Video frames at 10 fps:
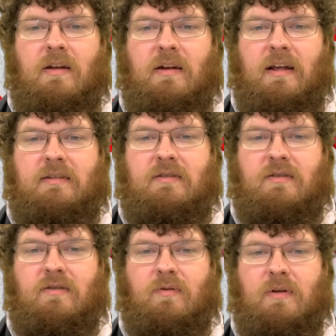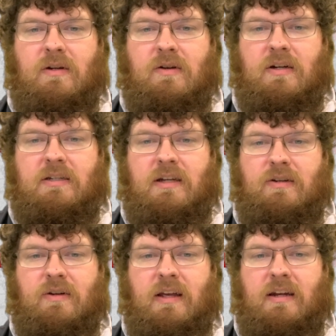Next, you'll want to crush
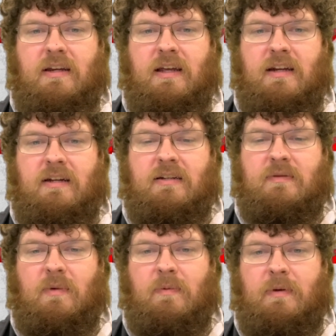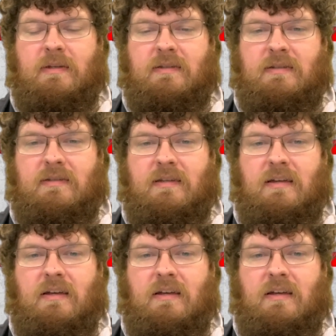down your candy cane into small pieces.